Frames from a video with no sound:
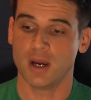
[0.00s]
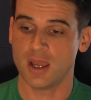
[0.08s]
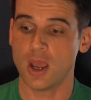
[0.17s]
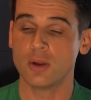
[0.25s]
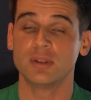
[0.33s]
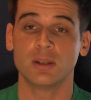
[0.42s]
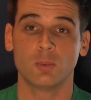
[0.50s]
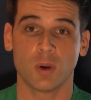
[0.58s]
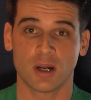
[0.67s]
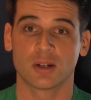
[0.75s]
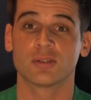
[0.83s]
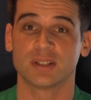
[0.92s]
my only
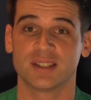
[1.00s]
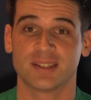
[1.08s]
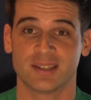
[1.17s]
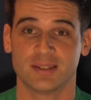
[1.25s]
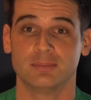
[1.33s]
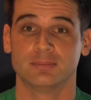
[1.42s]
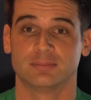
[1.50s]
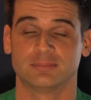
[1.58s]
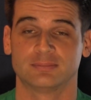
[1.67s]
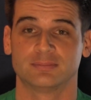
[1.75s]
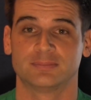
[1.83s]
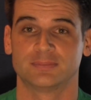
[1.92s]
one criticism
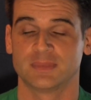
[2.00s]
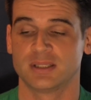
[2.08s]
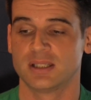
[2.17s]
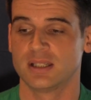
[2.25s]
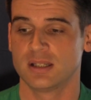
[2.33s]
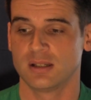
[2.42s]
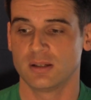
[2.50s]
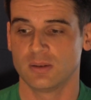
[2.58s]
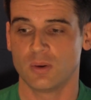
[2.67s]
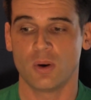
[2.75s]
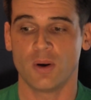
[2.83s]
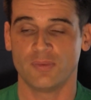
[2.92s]

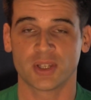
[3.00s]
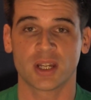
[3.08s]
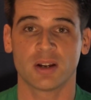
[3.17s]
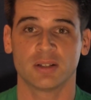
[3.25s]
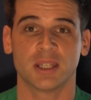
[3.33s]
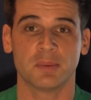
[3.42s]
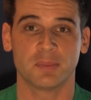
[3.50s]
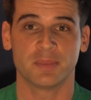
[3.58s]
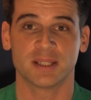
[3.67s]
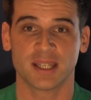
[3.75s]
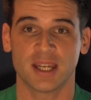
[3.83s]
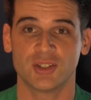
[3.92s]
of the current
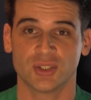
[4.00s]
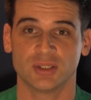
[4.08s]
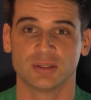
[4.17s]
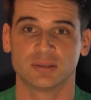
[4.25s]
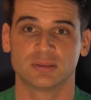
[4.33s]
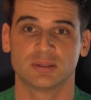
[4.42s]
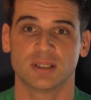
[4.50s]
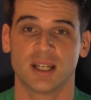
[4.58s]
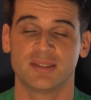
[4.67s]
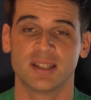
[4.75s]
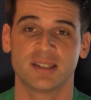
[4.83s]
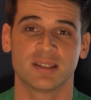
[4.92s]
implementation,
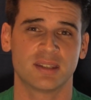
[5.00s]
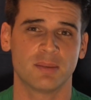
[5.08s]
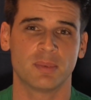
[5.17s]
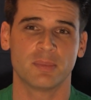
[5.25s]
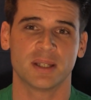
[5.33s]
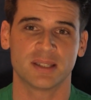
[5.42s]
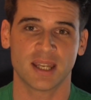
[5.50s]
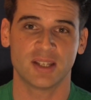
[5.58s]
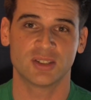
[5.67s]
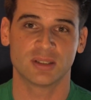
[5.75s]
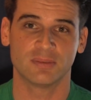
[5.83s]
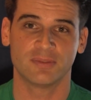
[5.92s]
and this is the
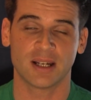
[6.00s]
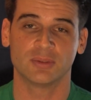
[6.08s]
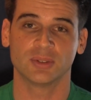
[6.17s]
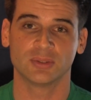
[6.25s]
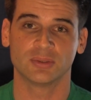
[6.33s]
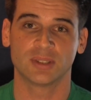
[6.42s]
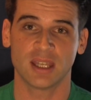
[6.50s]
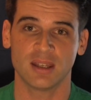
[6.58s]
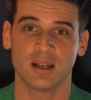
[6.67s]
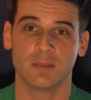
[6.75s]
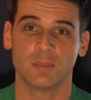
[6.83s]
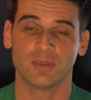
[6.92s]
implementation found on
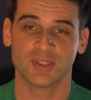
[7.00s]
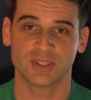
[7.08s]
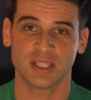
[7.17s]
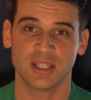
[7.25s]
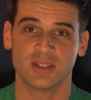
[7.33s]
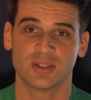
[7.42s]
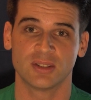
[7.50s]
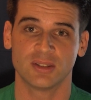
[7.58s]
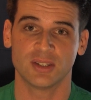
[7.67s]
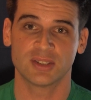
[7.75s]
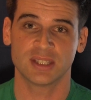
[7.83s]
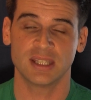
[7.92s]
GitHub, the C,
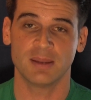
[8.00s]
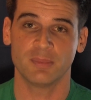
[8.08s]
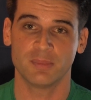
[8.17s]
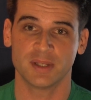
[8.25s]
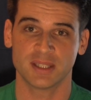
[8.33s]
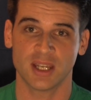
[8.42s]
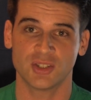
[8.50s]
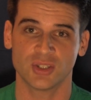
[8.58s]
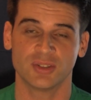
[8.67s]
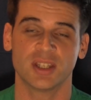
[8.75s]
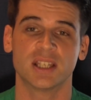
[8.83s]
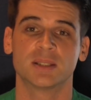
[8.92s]
the C
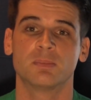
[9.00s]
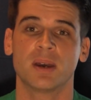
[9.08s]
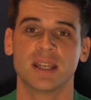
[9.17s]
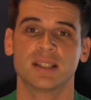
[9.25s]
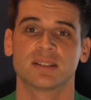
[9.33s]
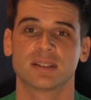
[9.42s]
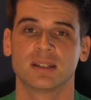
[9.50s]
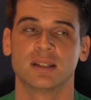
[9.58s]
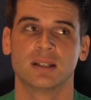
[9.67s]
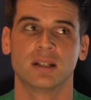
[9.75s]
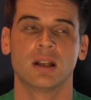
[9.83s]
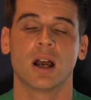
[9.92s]
implementation that is based
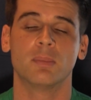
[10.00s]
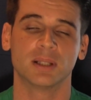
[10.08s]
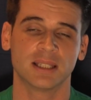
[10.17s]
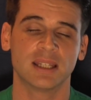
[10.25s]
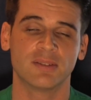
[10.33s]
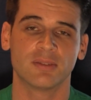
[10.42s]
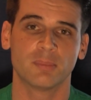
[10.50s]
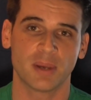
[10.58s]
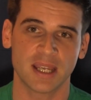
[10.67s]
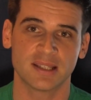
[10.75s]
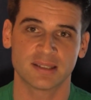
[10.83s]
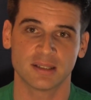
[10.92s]
I believe
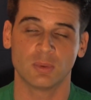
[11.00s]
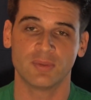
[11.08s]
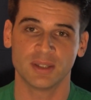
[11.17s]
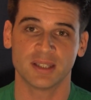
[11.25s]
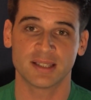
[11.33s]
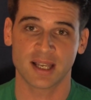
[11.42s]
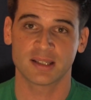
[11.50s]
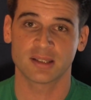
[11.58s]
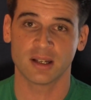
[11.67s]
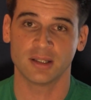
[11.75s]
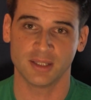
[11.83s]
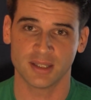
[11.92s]
based within the
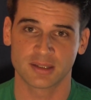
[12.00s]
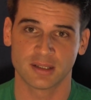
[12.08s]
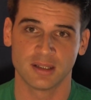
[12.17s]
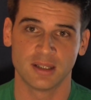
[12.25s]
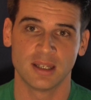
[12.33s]
test harness,